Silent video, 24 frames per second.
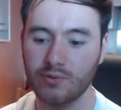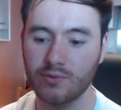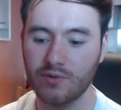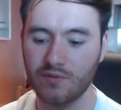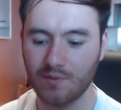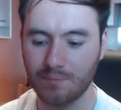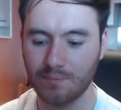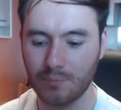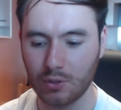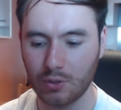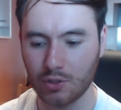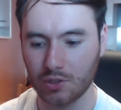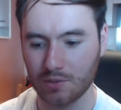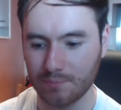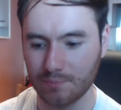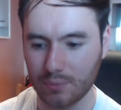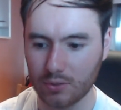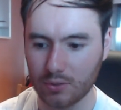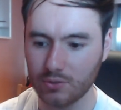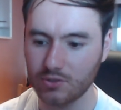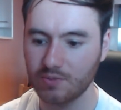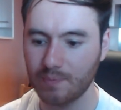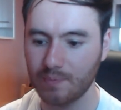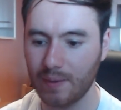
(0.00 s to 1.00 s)
was with the push and
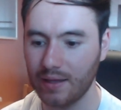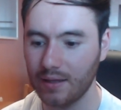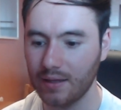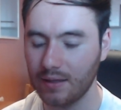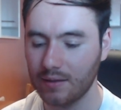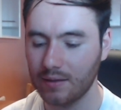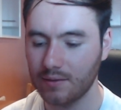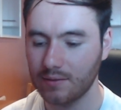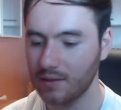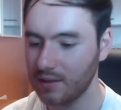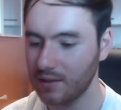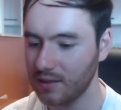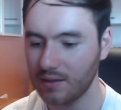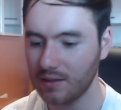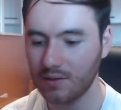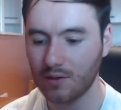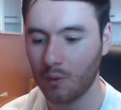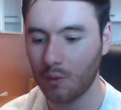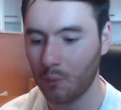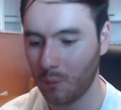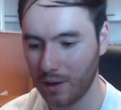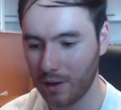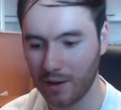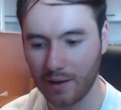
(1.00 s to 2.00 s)
pull spell. They did
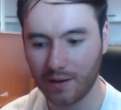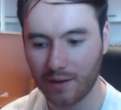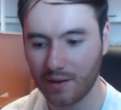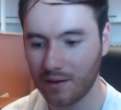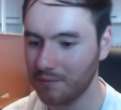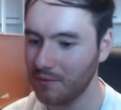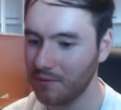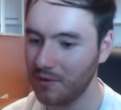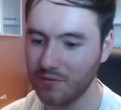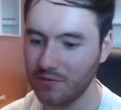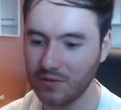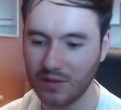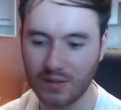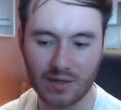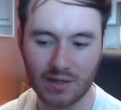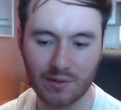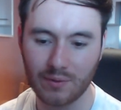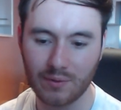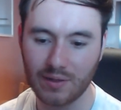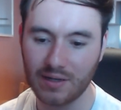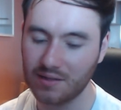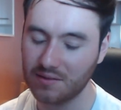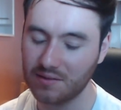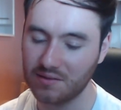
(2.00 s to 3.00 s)
not work. Over the
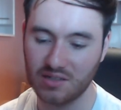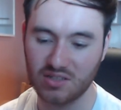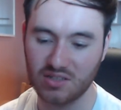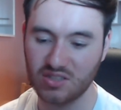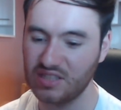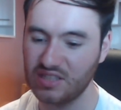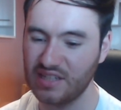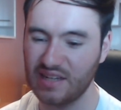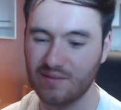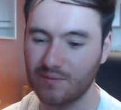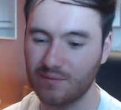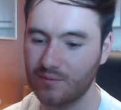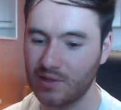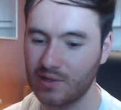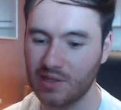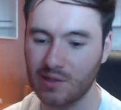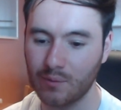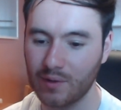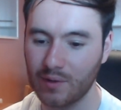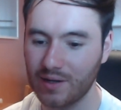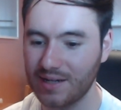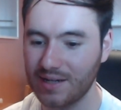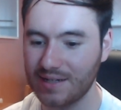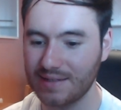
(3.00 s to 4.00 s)
network they just didn't
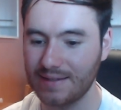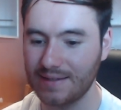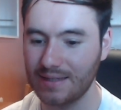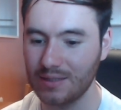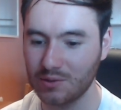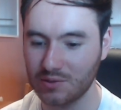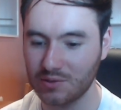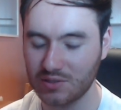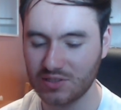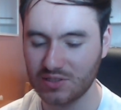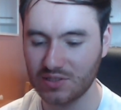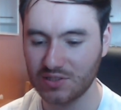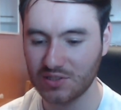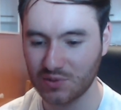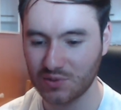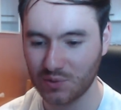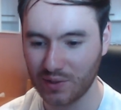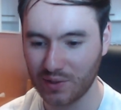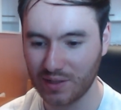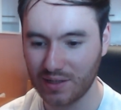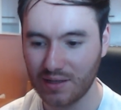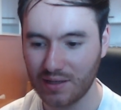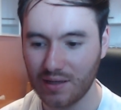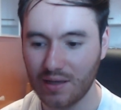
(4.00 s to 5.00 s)
really work and they looked
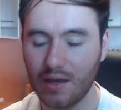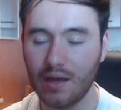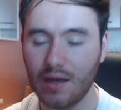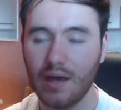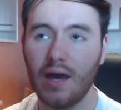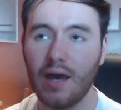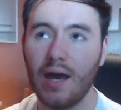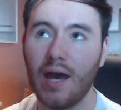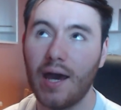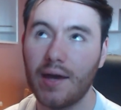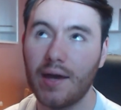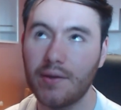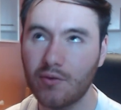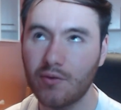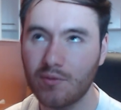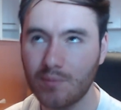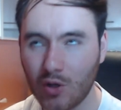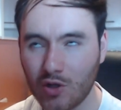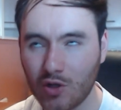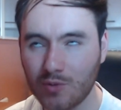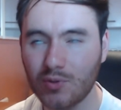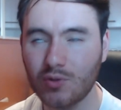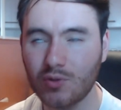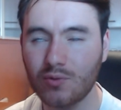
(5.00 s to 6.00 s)
stuttery. And there were
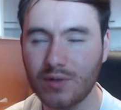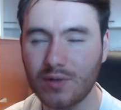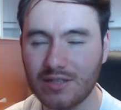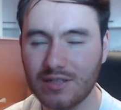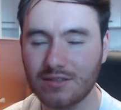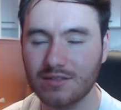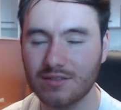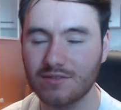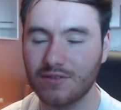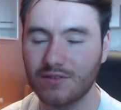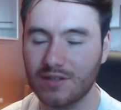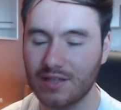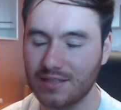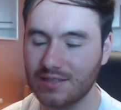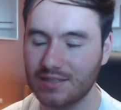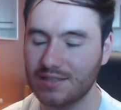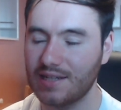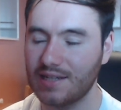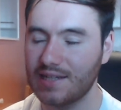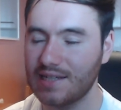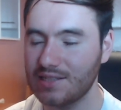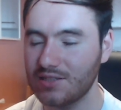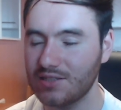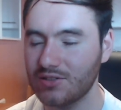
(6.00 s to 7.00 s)
multiple reasons for this,
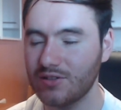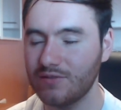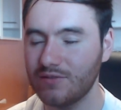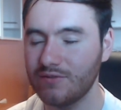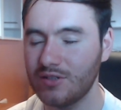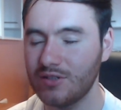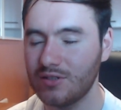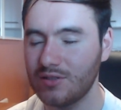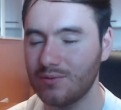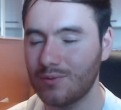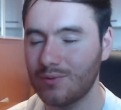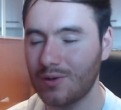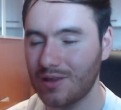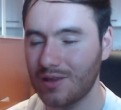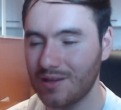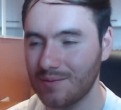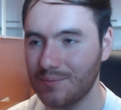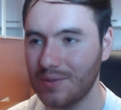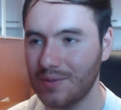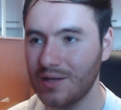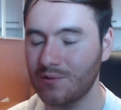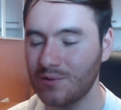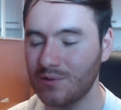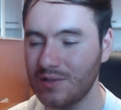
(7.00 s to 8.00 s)
and I discovered one of the
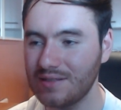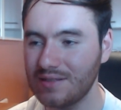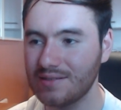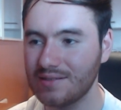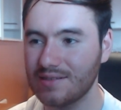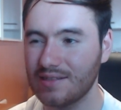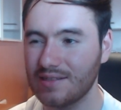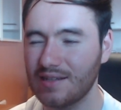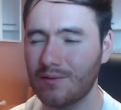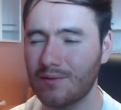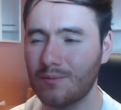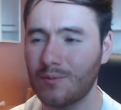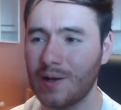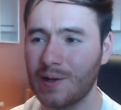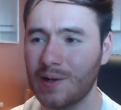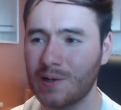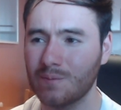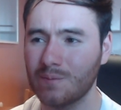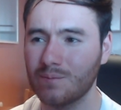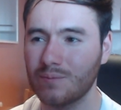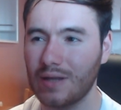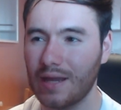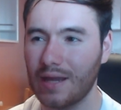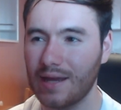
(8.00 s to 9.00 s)
big reasons they didn't
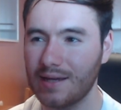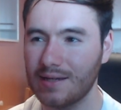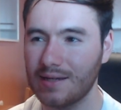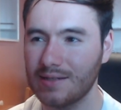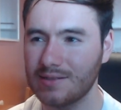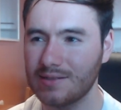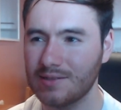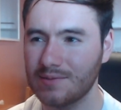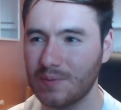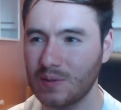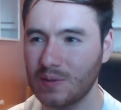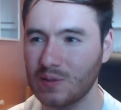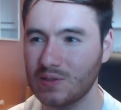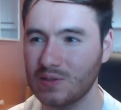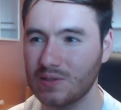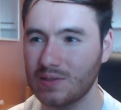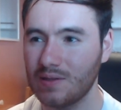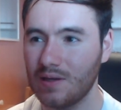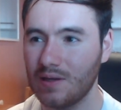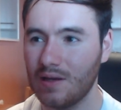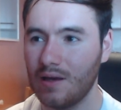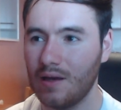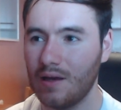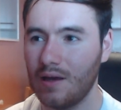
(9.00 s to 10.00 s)
work on players is because